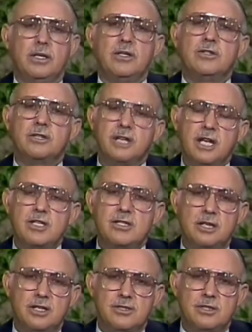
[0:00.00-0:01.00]
In
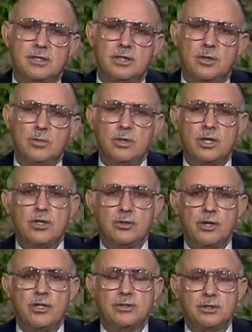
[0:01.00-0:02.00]
today's lesson, we are
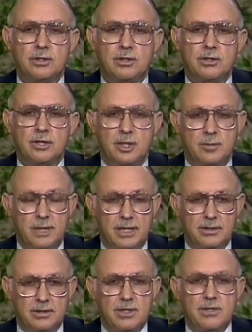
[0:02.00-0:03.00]
going to learn
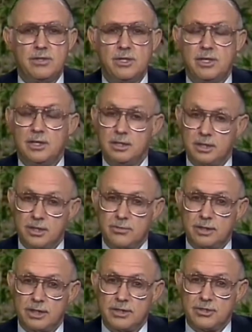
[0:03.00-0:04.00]
about the
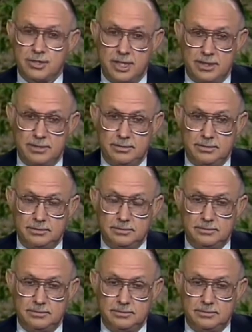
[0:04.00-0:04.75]
electric cycle.